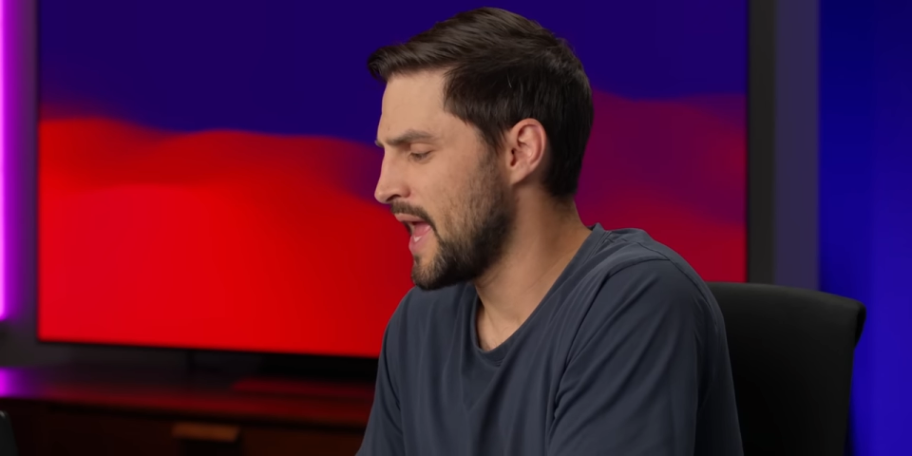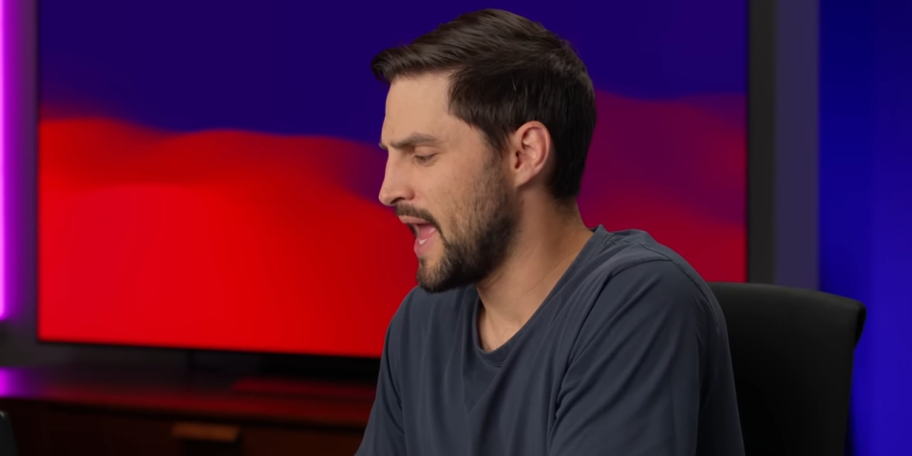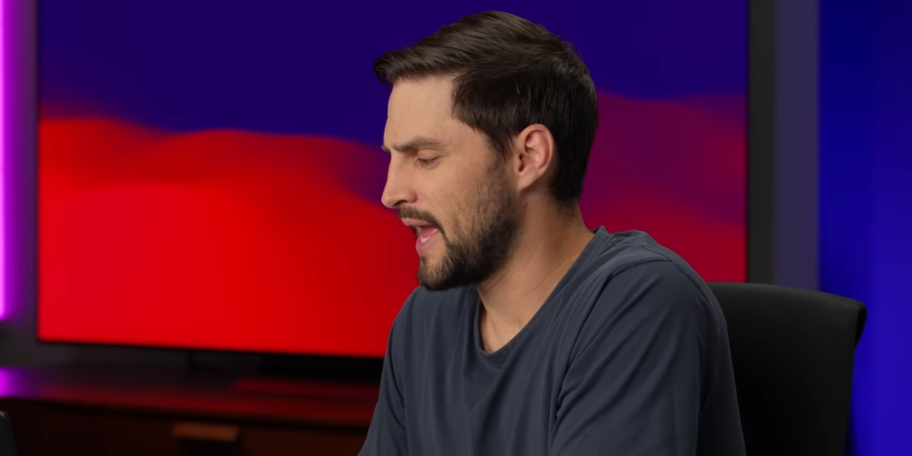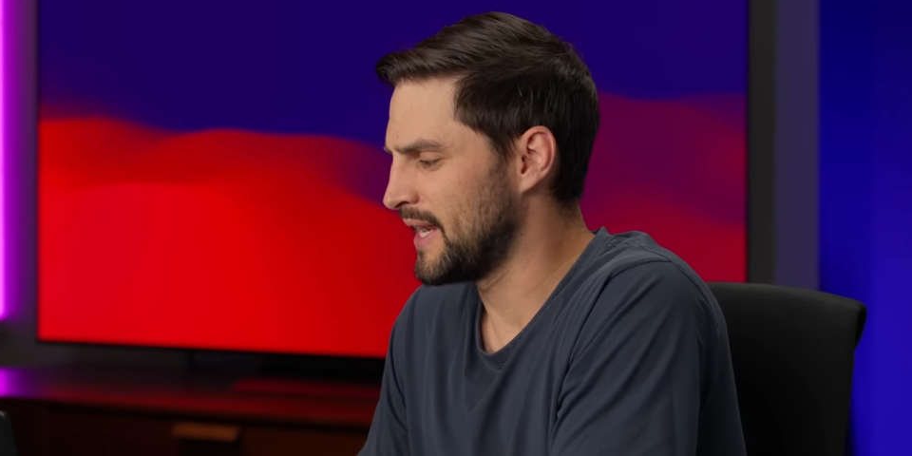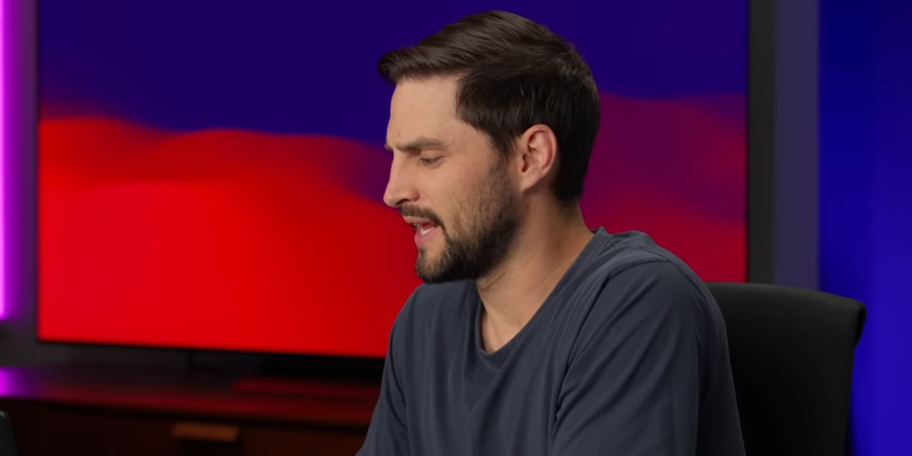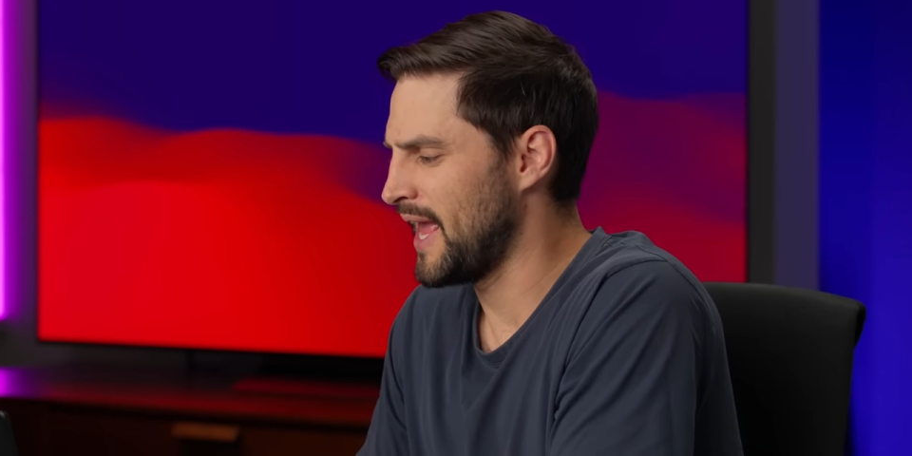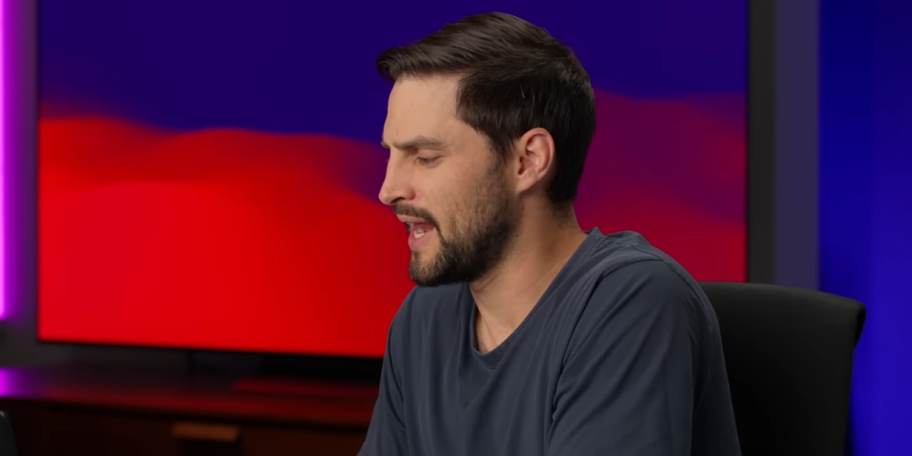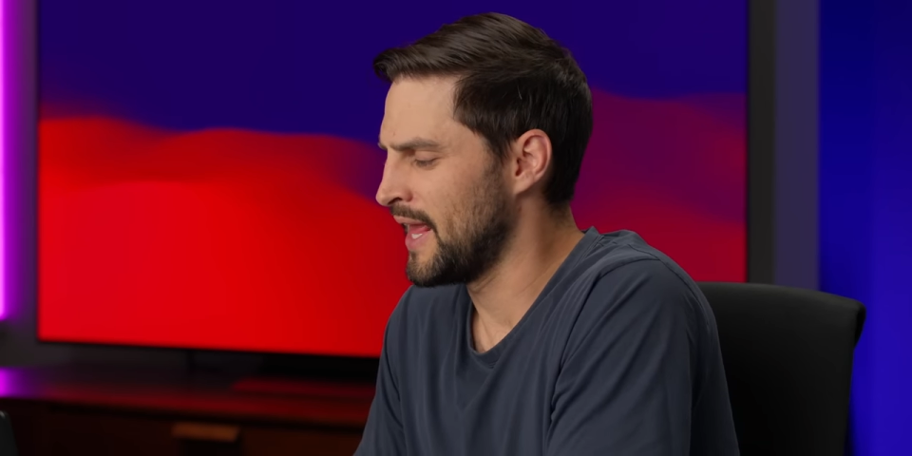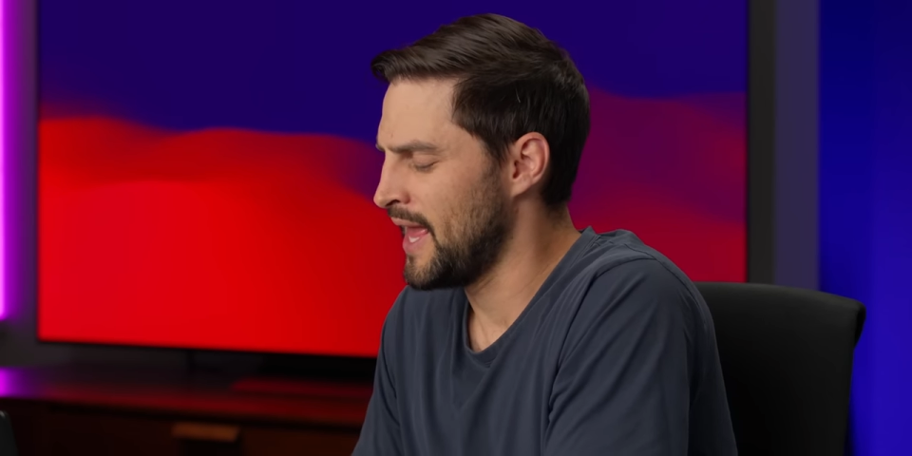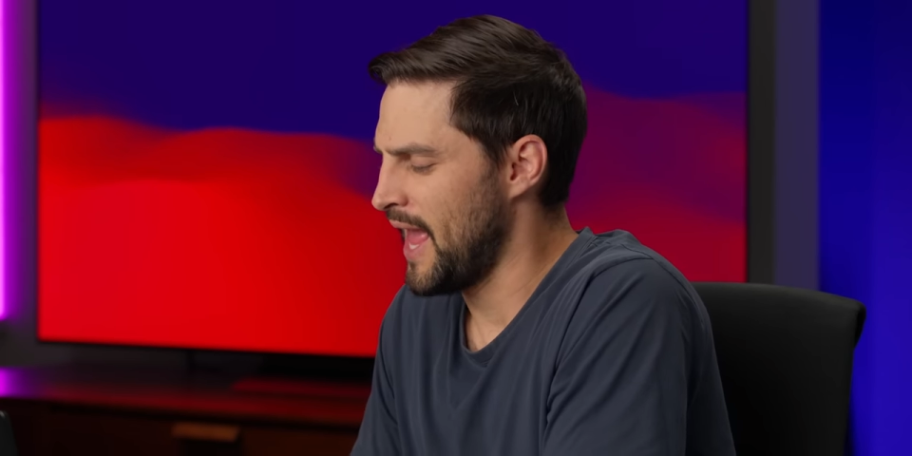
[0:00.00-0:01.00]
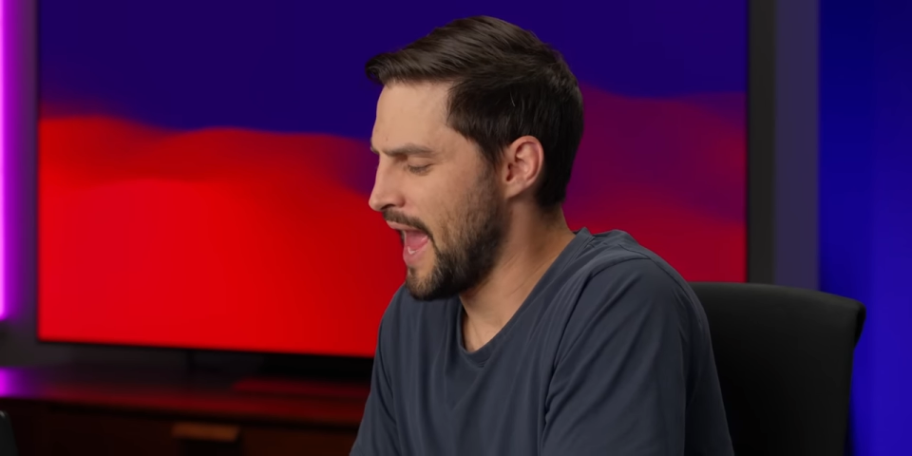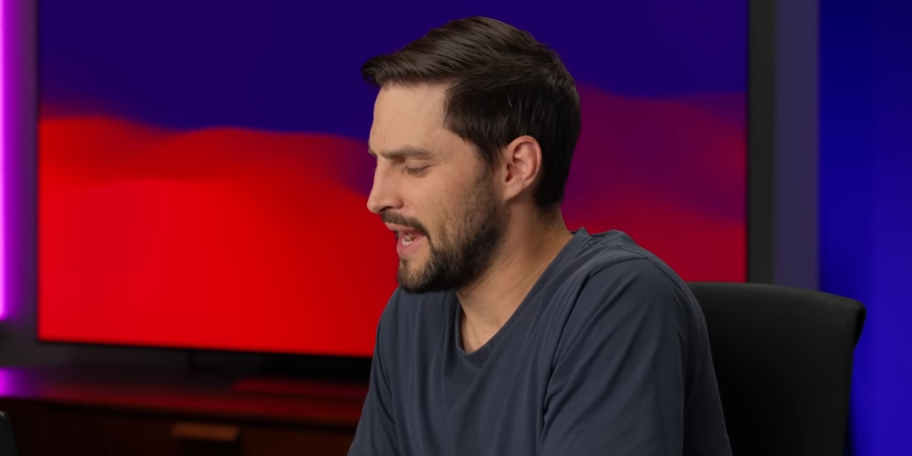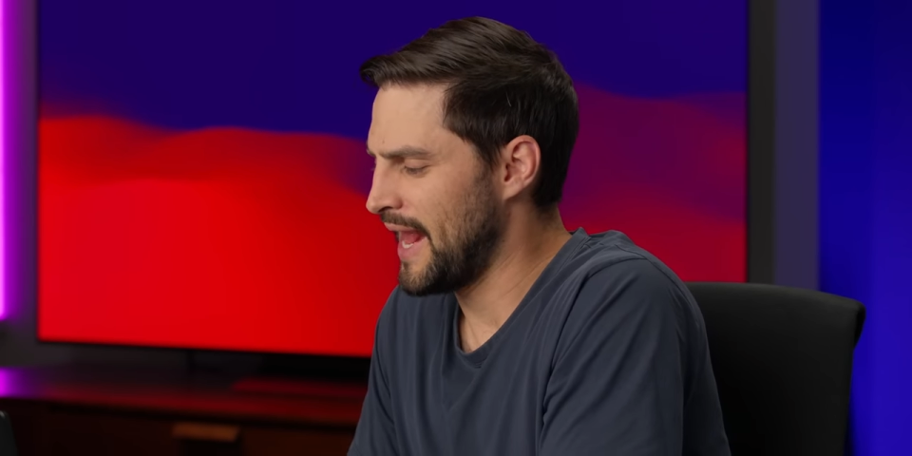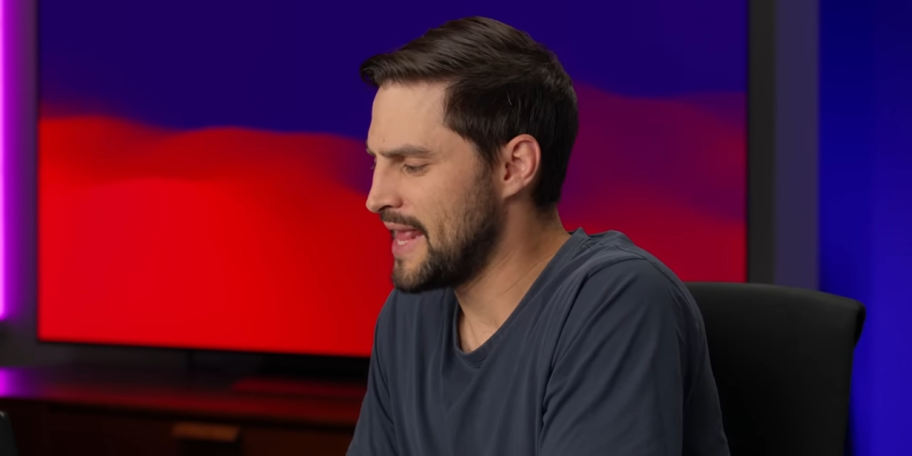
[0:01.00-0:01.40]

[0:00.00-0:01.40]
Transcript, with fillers: And again, at